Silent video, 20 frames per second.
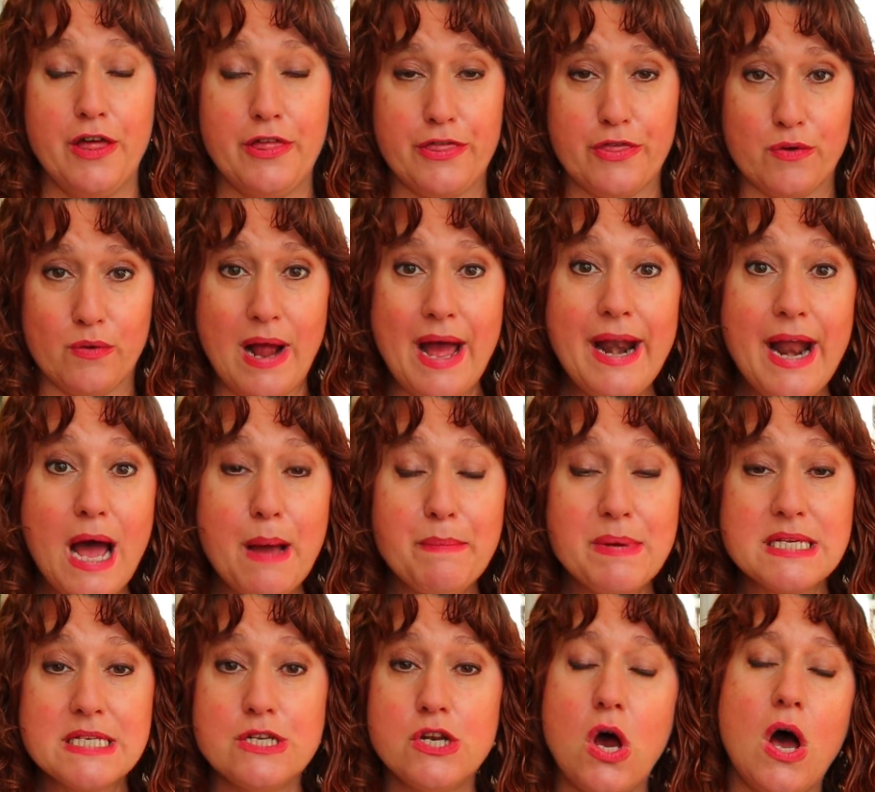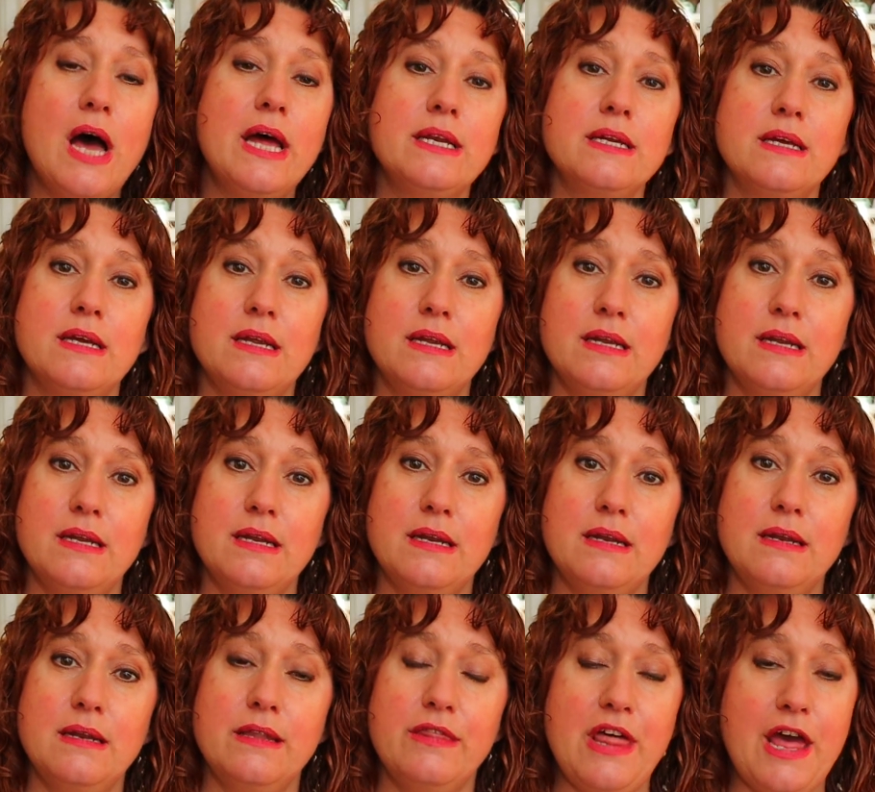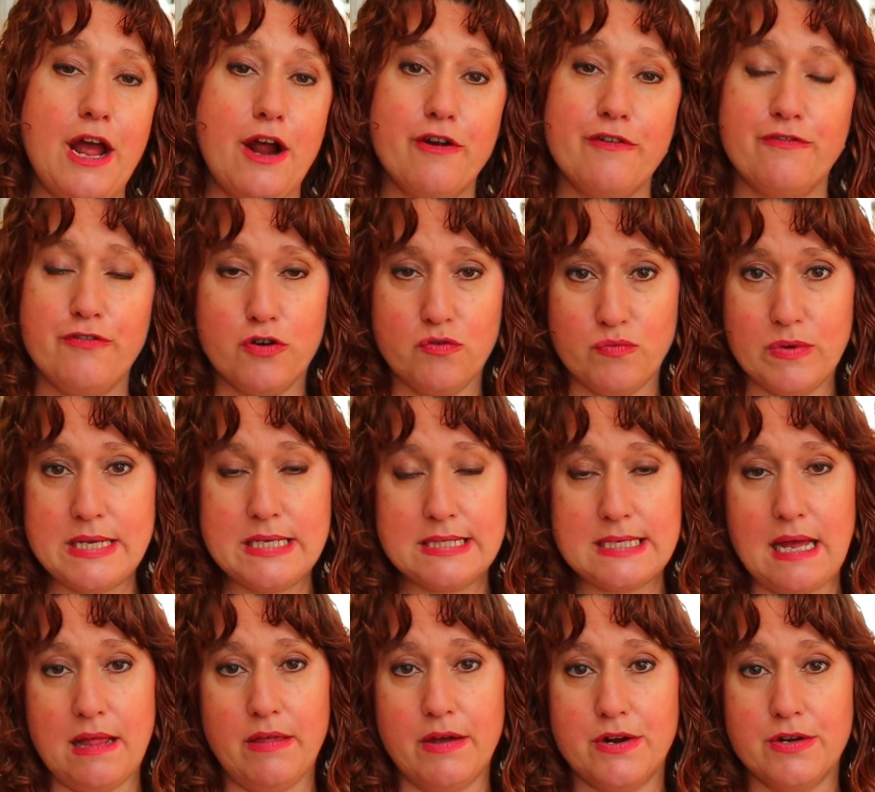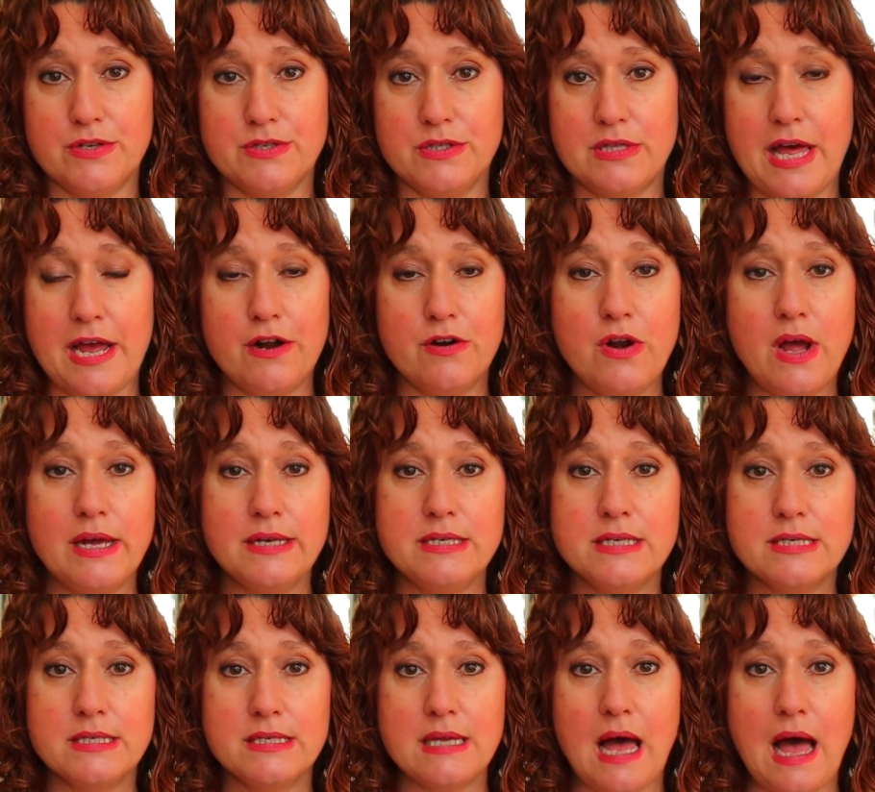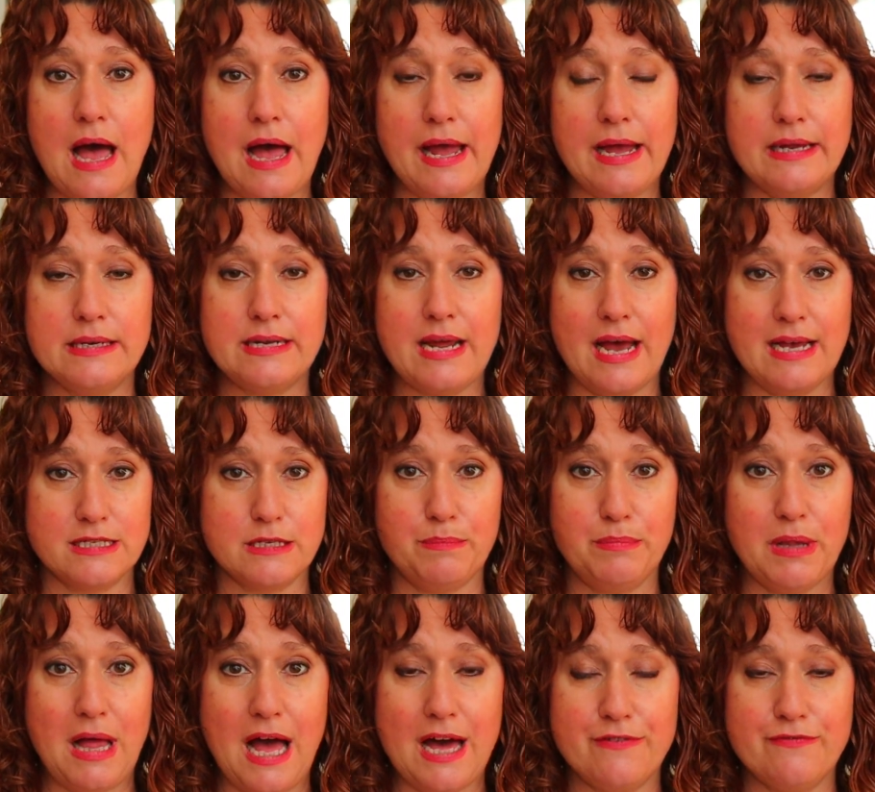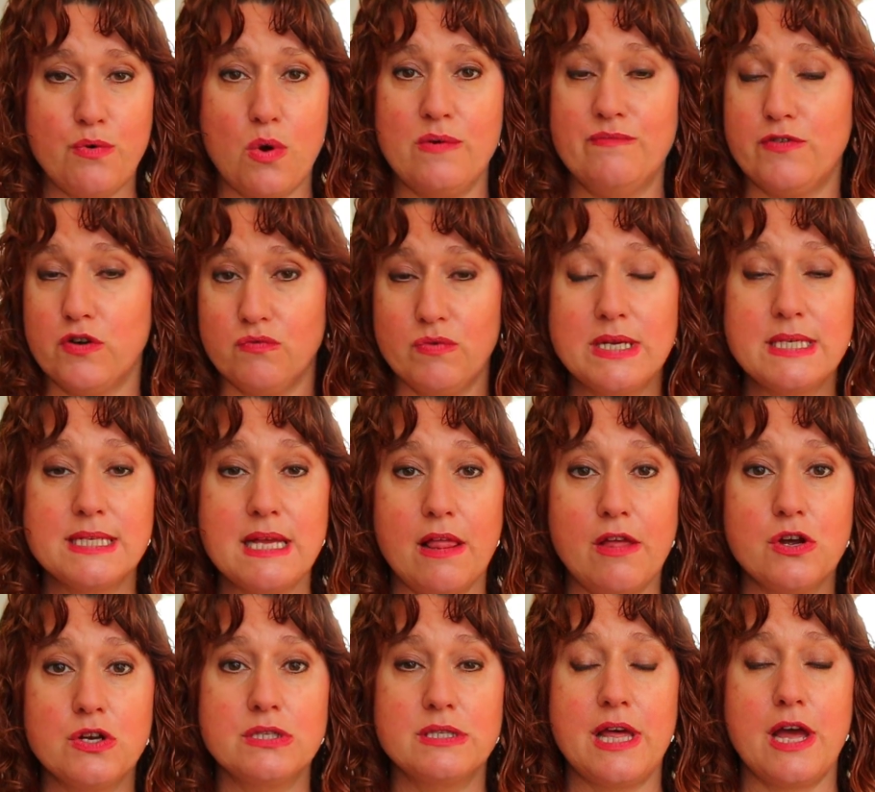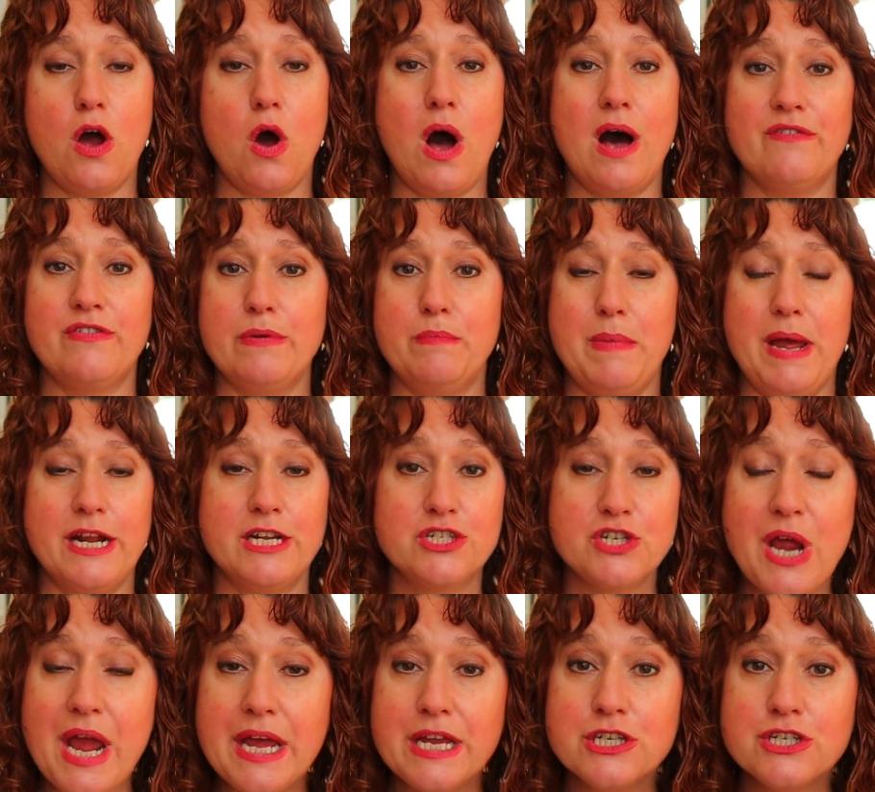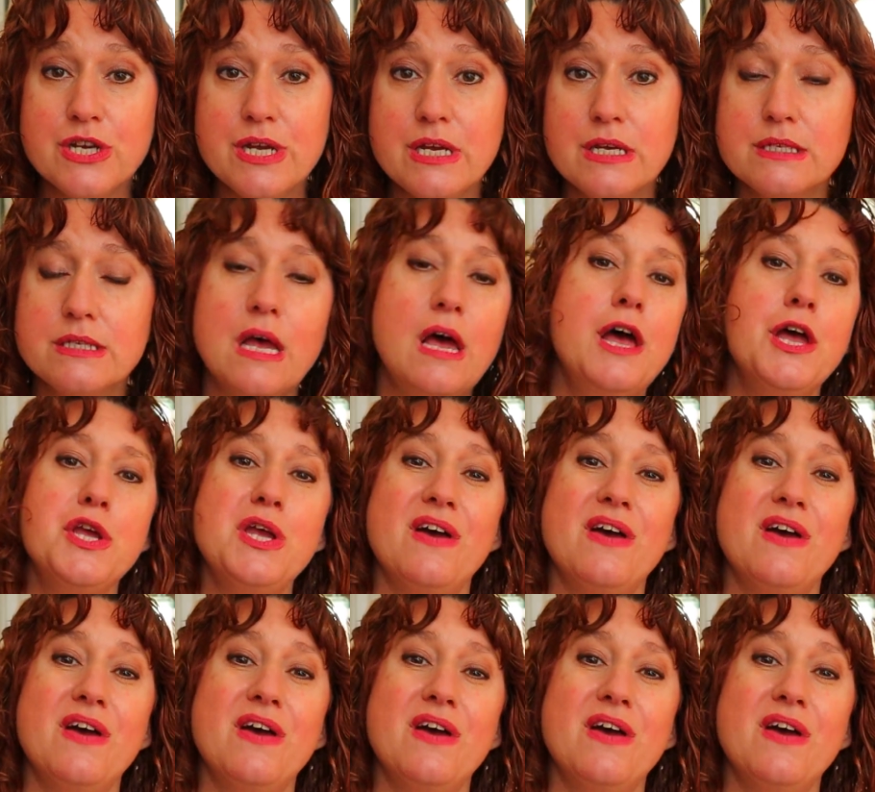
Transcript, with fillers: ThredUp is not there for resellers. They are not designed as a platform for resellers. They often make changes.